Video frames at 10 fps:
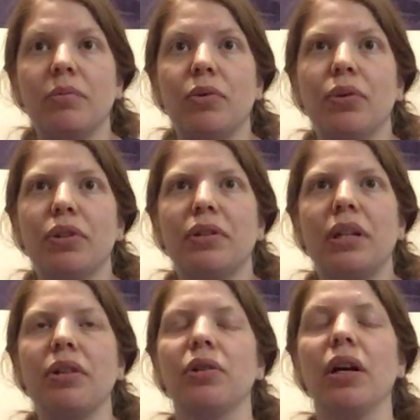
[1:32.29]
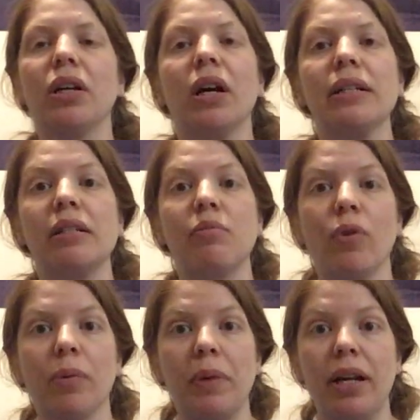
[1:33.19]
or that you're not causing
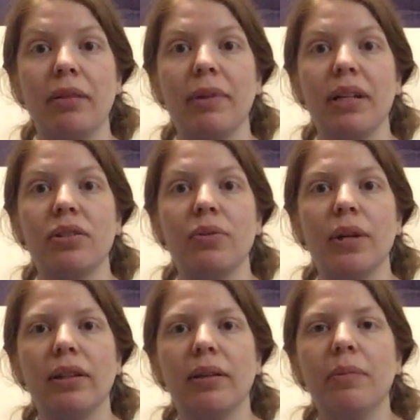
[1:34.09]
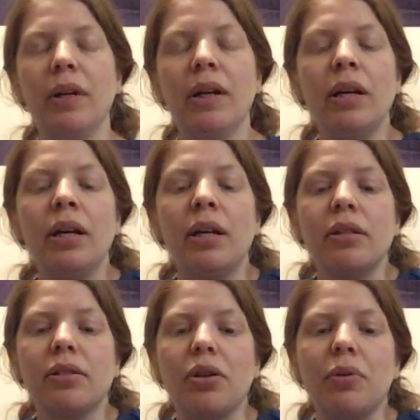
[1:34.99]
more pain by doing them.
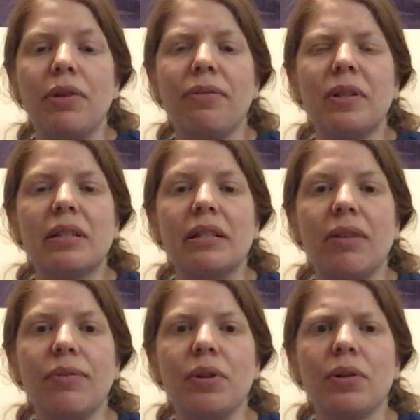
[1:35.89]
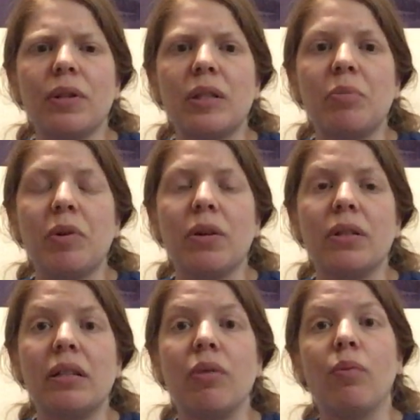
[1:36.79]
So if the discomfort you're
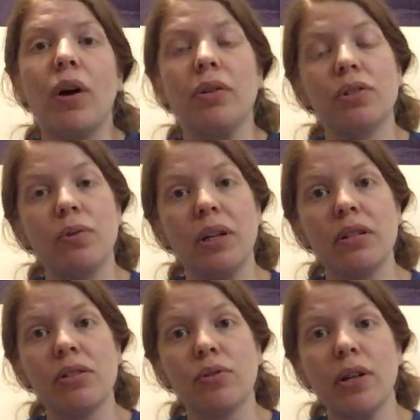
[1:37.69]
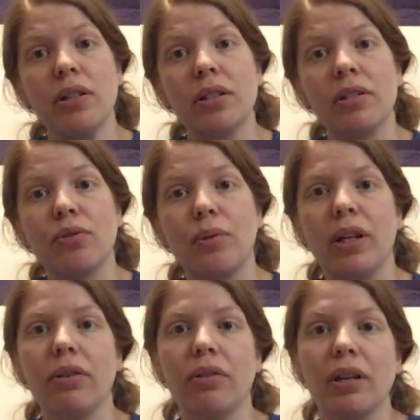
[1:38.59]
experiencing while doing a stretch is
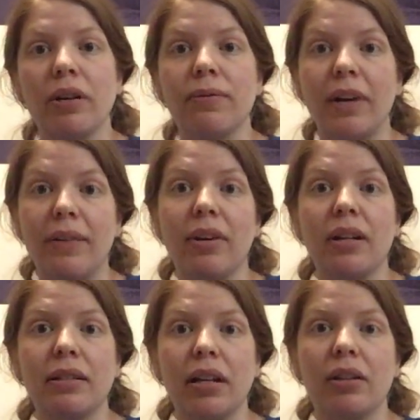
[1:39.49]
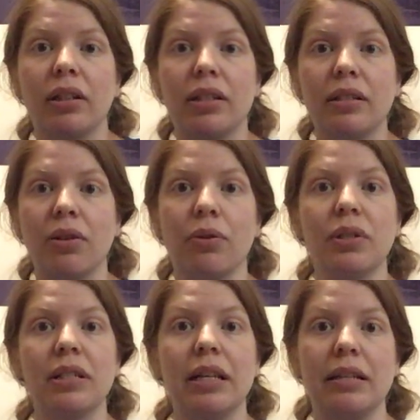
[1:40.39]
greater than a 5 out of 10 on a 0
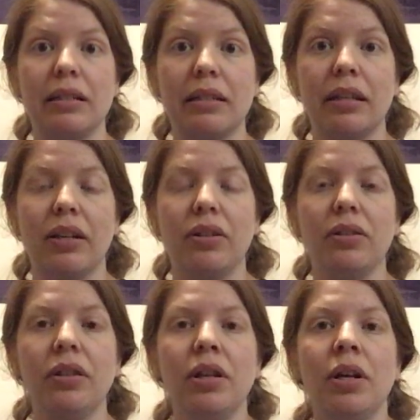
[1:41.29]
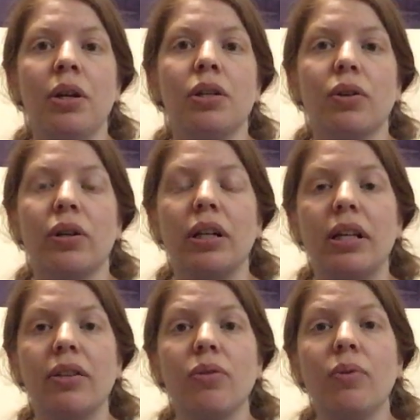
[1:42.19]
to 10 scale, you're going to
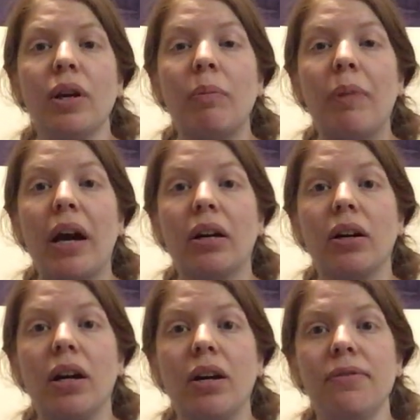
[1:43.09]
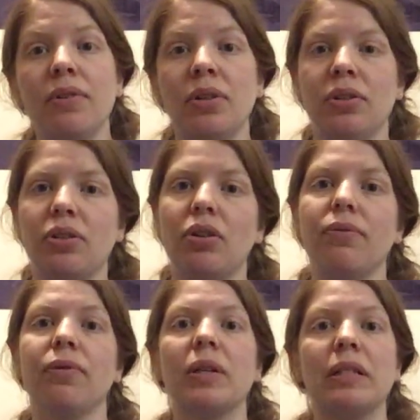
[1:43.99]
either want to back off. So
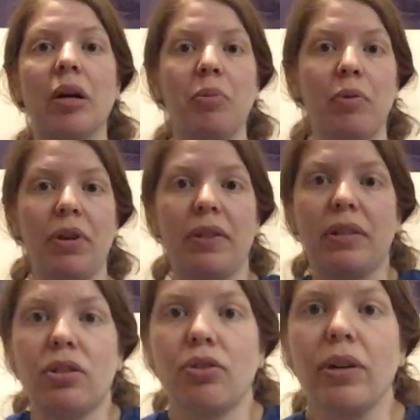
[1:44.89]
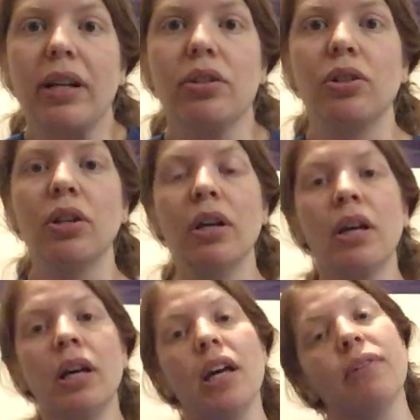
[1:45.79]
for example, with this stretch,
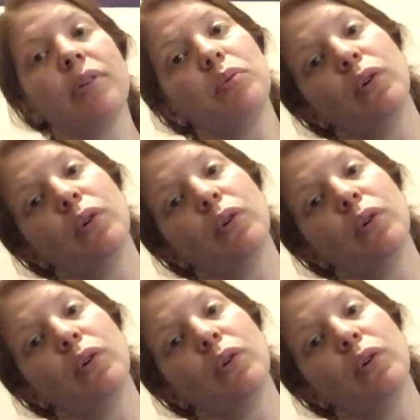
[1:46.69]
if I'm